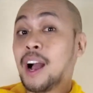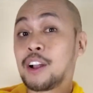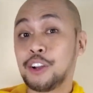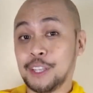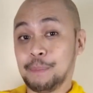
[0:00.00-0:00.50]
a
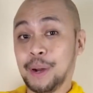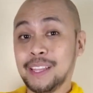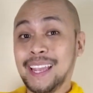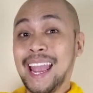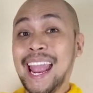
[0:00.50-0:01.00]
cotton
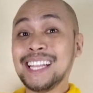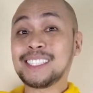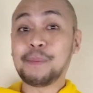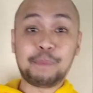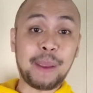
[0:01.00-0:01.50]
bud, and
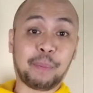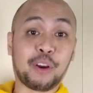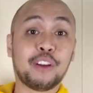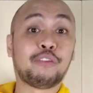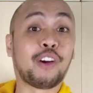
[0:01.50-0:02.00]
some
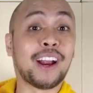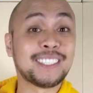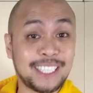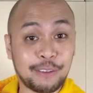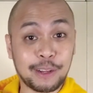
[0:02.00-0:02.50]
paper for our
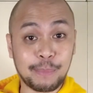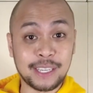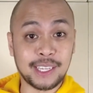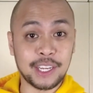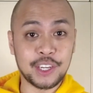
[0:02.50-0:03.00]
secret
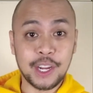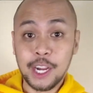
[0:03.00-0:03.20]
message.